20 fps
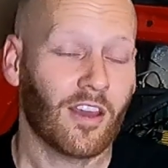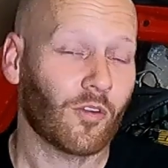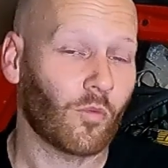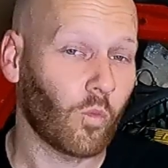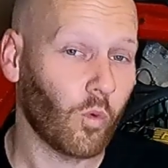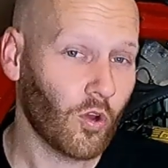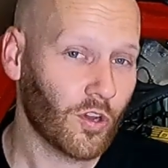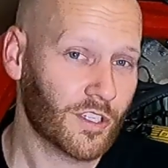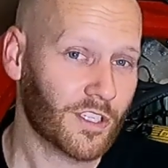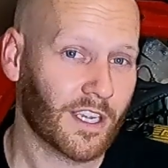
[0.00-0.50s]

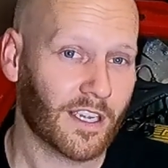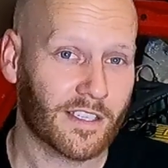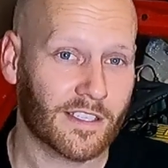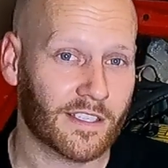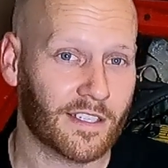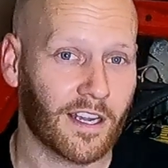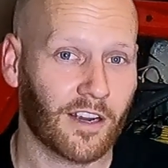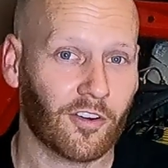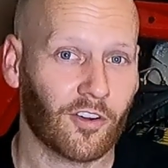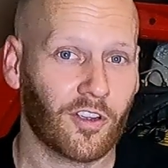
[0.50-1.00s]
Worst case
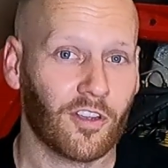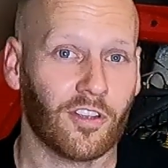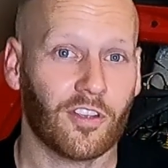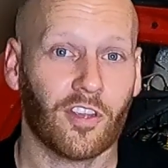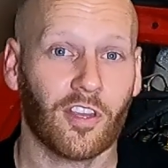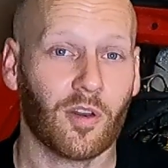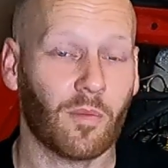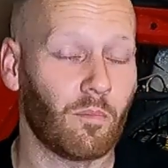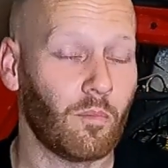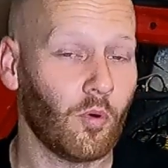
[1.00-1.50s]
scenario,
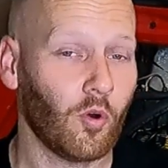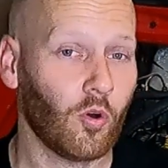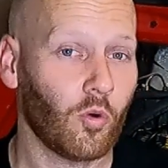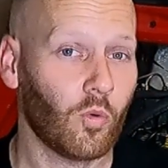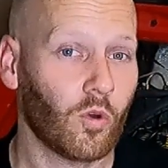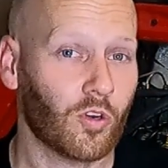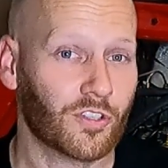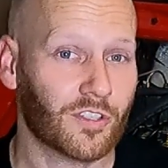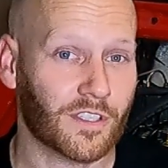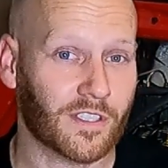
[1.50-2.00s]
you're going to ball
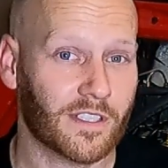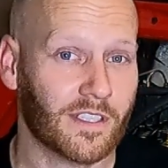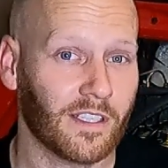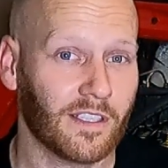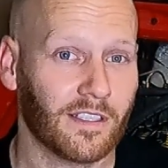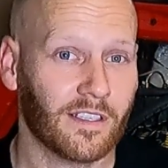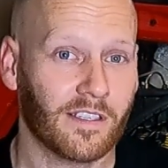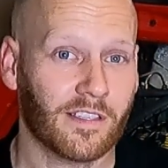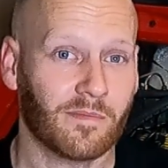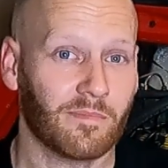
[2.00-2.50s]
wash the
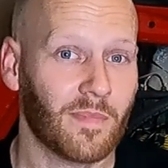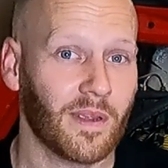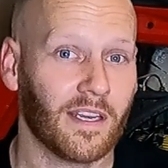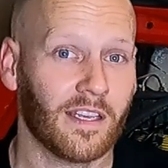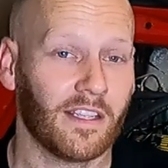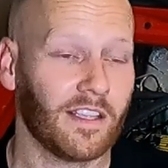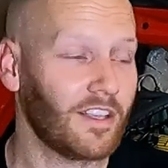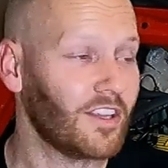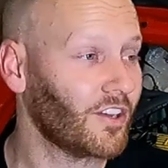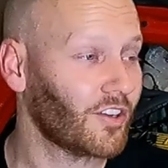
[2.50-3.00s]
cylinders,
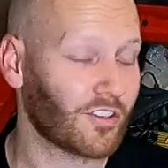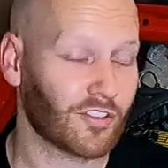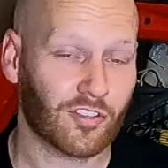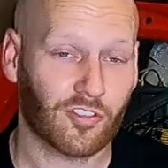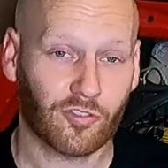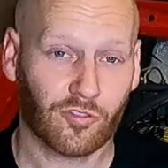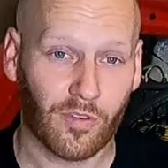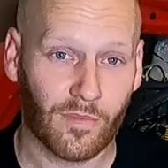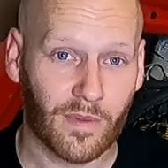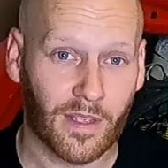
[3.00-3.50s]
meaning you got to
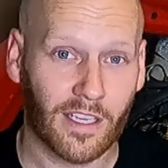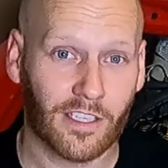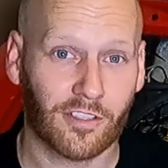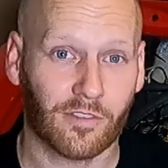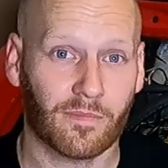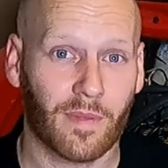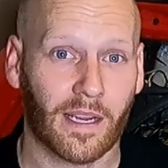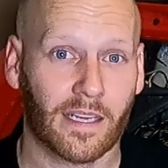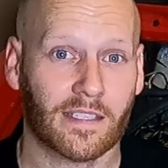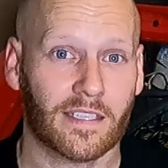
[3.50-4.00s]
strip the
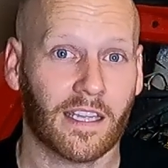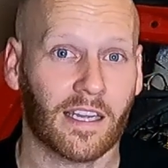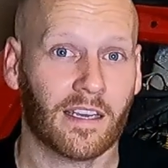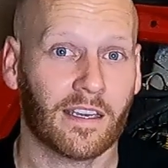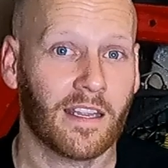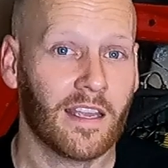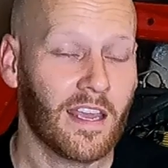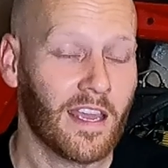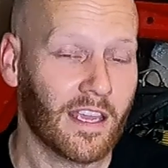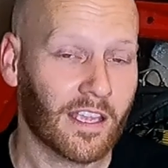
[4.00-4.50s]
engine back
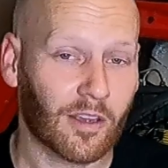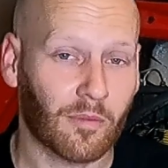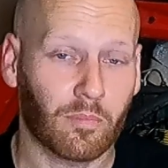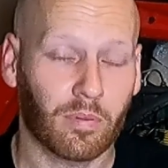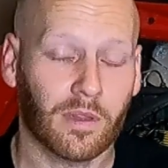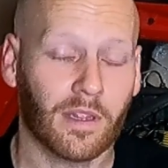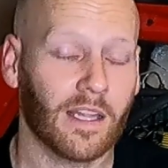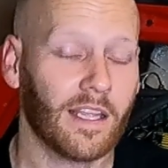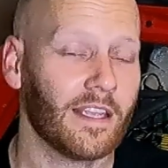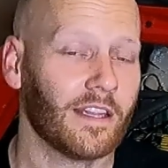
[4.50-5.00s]
down,
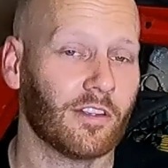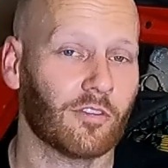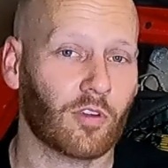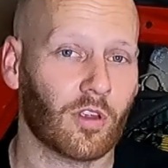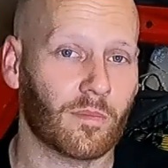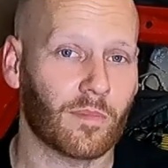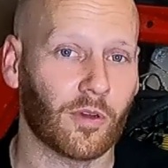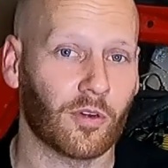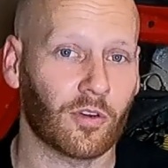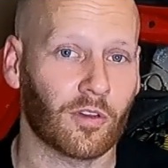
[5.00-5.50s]
completely
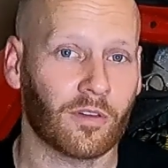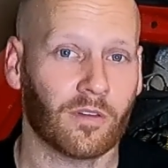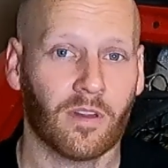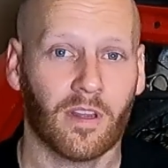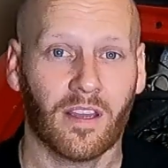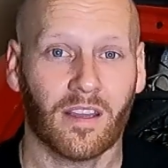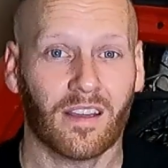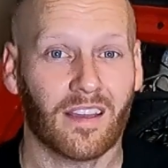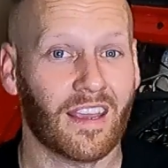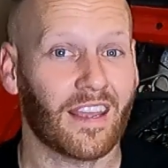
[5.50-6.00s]
rebuild it,
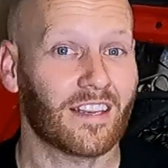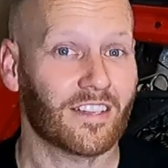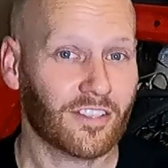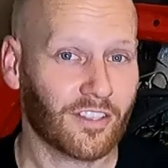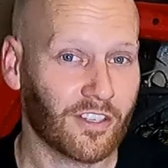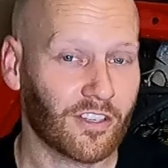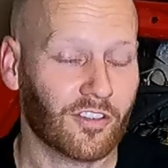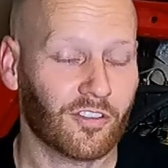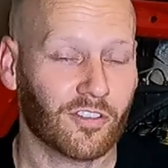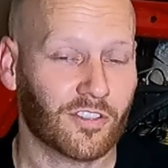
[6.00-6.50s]
and it's
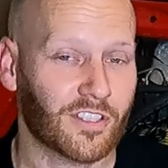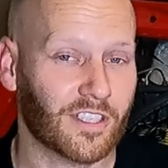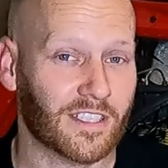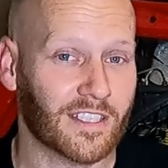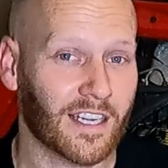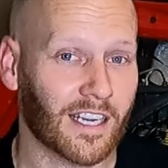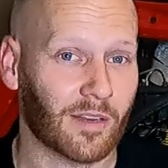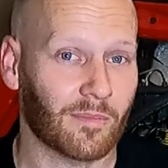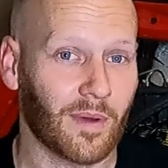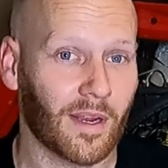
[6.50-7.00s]
going to cost you a
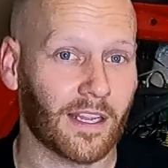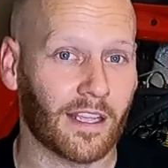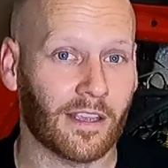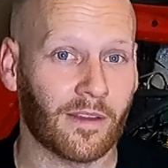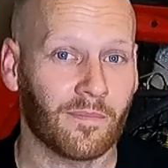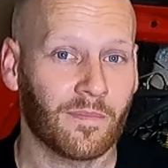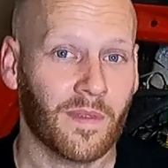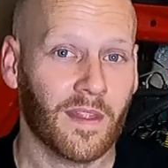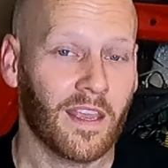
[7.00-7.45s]
ton of money.